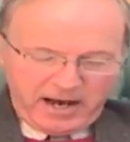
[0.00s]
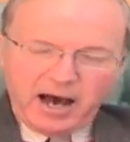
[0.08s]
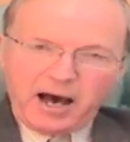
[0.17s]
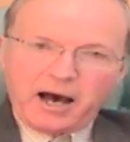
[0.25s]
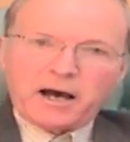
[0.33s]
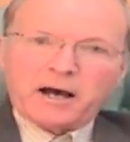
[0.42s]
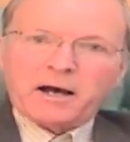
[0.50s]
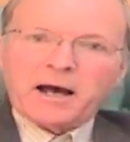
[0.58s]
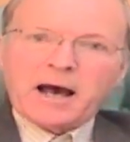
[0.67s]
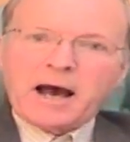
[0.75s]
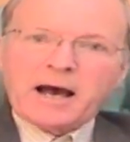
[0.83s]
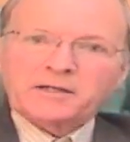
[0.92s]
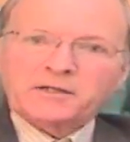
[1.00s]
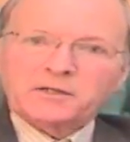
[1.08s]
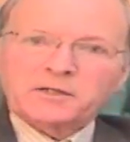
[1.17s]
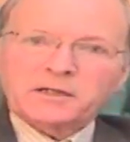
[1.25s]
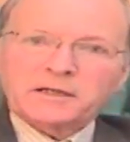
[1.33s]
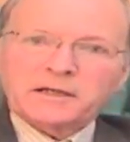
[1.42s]

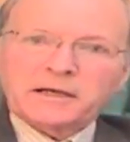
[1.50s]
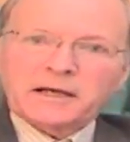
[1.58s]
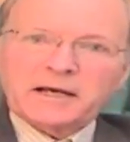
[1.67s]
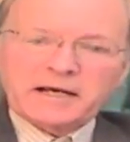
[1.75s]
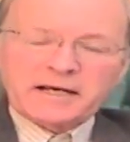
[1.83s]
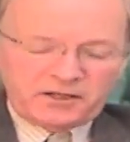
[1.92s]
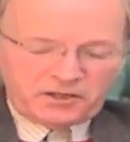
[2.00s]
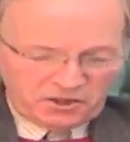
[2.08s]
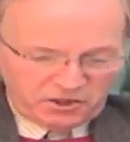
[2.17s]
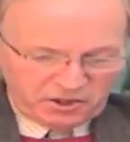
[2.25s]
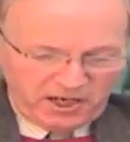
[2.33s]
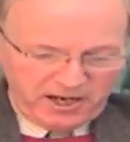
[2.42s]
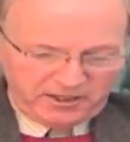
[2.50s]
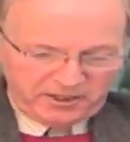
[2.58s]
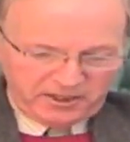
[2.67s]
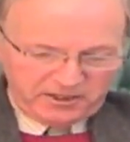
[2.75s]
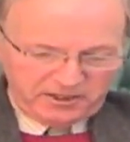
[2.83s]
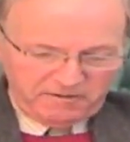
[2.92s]
And he
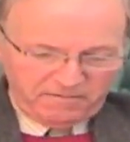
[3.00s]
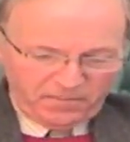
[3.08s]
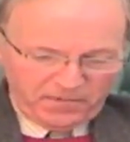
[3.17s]
decided